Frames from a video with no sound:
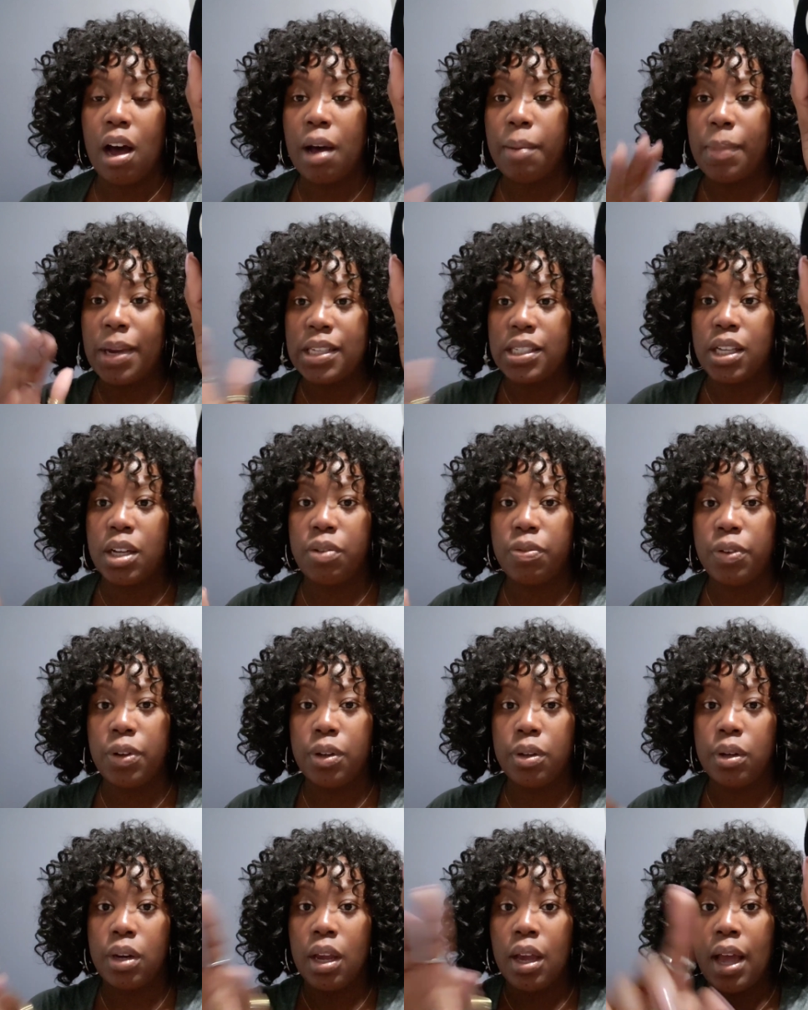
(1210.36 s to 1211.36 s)
on my cell
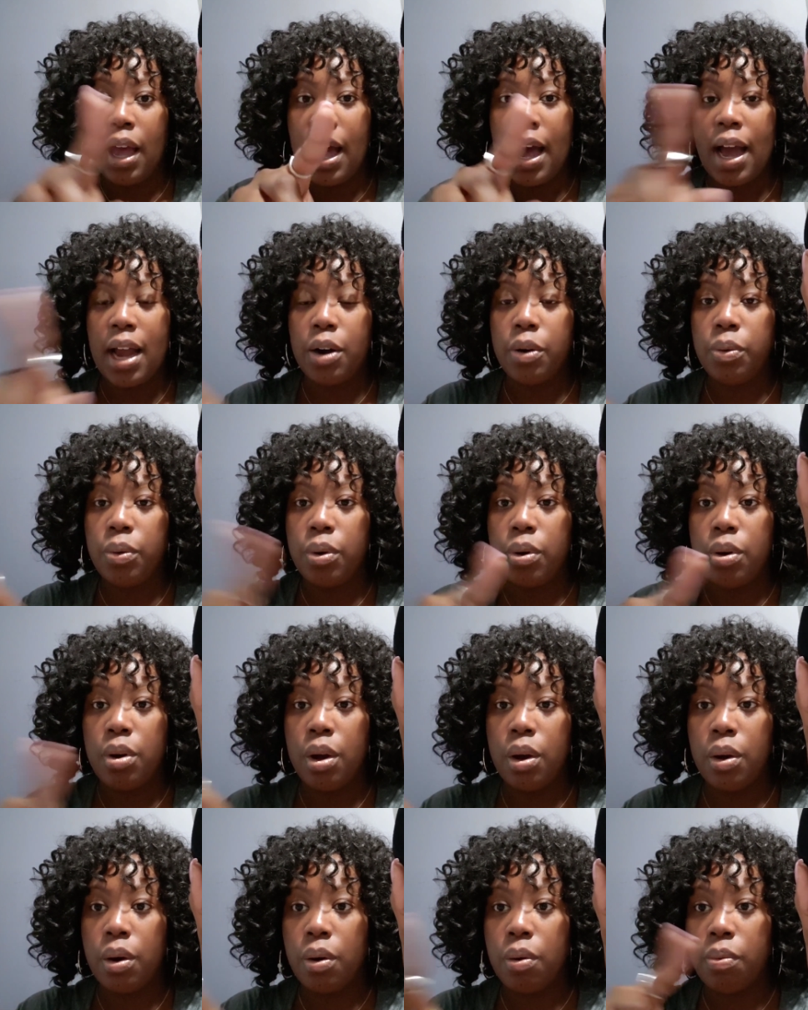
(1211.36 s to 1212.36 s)
phone, I don't
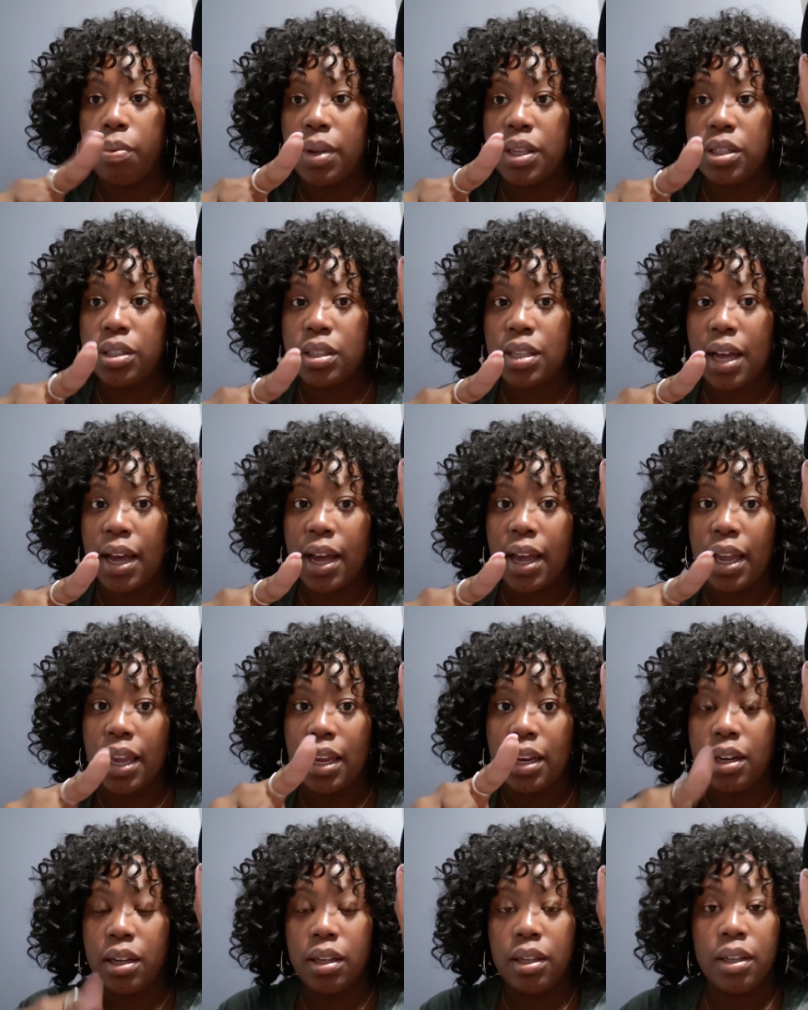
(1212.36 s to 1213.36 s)
know which
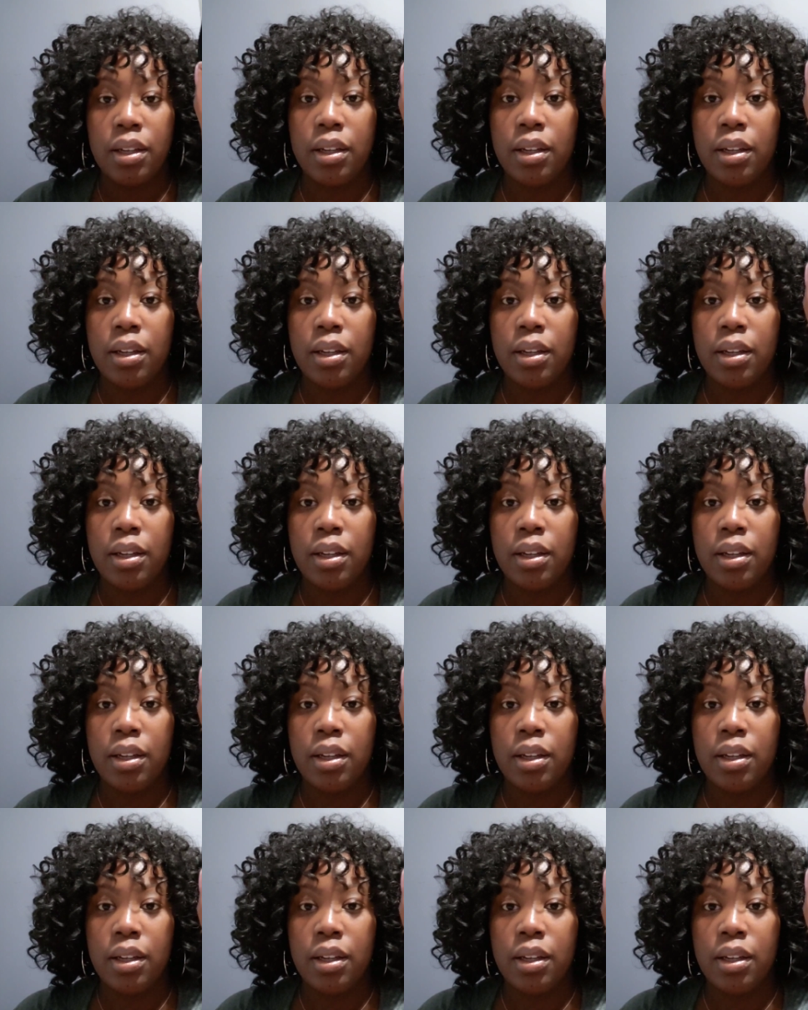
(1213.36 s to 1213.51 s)
side.